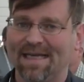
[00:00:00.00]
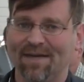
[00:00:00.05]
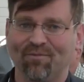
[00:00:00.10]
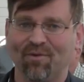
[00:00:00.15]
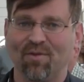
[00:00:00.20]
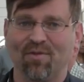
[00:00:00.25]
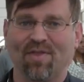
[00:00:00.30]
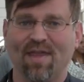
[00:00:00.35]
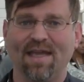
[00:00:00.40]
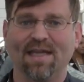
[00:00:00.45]

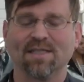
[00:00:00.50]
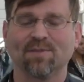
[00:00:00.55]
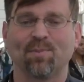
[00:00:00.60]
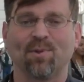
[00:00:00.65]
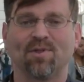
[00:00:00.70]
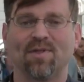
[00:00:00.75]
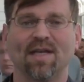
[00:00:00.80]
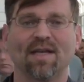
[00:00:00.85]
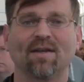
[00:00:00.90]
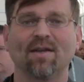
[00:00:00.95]
different things,
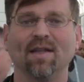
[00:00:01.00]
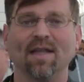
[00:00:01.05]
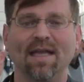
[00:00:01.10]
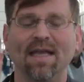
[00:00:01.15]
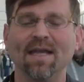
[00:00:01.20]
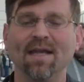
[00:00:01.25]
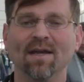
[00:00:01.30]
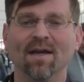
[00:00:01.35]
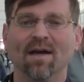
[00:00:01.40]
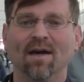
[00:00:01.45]

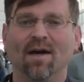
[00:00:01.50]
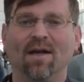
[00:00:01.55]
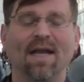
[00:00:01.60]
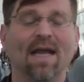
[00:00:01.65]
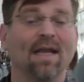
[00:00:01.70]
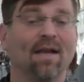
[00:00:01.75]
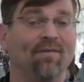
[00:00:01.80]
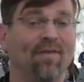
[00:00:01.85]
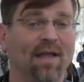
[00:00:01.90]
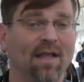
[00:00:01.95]
particularly on
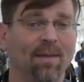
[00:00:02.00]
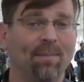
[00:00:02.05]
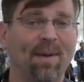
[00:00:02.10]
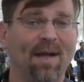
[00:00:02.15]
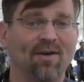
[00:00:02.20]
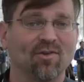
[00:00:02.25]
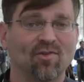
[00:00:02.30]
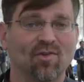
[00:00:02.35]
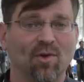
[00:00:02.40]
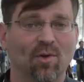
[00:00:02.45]
how to develop
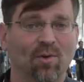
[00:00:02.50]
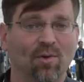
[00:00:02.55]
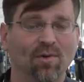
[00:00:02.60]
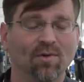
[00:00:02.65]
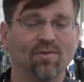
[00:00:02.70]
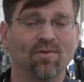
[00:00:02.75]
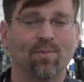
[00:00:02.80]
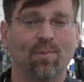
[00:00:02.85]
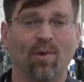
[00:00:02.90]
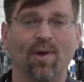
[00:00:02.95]
our
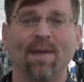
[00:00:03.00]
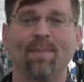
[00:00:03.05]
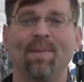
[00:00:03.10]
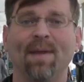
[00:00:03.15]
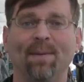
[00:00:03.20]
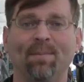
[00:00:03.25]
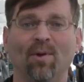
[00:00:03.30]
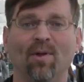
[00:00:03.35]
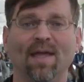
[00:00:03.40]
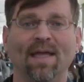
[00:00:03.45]
schools, bring
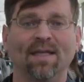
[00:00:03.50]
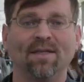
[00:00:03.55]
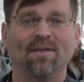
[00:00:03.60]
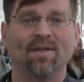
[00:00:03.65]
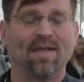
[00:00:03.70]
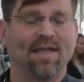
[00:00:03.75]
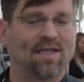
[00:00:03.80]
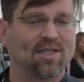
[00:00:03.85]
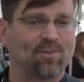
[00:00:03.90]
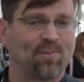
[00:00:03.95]
people into
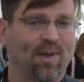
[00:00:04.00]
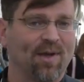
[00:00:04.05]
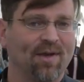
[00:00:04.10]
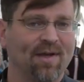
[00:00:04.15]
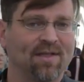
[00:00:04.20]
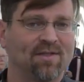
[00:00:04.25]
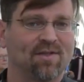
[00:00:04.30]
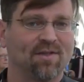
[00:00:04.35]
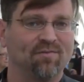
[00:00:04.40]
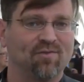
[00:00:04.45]
the
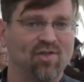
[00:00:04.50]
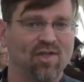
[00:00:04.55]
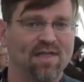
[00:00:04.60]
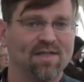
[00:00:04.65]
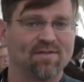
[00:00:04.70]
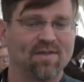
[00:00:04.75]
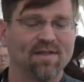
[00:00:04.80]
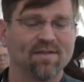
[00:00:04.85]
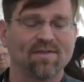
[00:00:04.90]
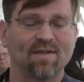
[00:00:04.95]
experience of
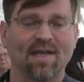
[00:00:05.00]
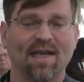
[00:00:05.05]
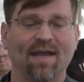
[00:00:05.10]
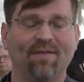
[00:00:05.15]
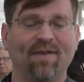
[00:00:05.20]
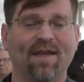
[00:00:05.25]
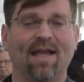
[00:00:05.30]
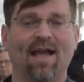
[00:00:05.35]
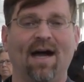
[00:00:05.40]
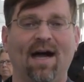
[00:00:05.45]
Jesus, and
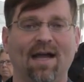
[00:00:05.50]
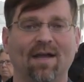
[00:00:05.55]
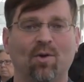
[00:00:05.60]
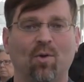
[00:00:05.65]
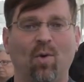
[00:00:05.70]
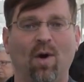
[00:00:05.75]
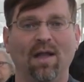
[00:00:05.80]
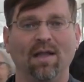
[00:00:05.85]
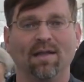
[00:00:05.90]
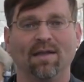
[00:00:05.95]
having high
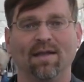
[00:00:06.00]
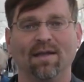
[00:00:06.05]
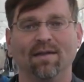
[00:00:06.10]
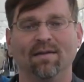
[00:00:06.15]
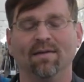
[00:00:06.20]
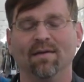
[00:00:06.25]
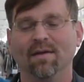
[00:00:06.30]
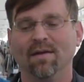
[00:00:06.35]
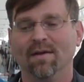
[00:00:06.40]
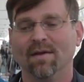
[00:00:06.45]
quality
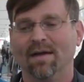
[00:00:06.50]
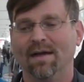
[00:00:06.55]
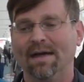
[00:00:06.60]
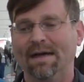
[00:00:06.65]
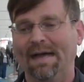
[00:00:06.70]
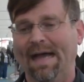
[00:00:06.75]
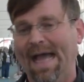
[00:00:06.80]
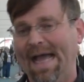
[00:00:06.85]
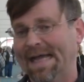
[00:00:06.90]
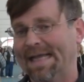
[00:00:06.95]

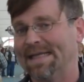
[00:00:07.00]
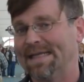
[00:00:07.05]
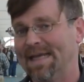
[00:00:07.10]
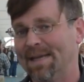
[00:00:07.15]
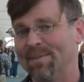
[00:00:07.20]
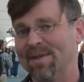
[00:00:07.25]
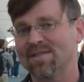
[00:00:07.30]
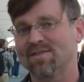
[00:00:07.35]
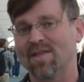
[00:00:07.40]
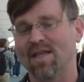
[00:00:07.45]
uh,
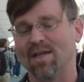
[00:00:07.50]
academics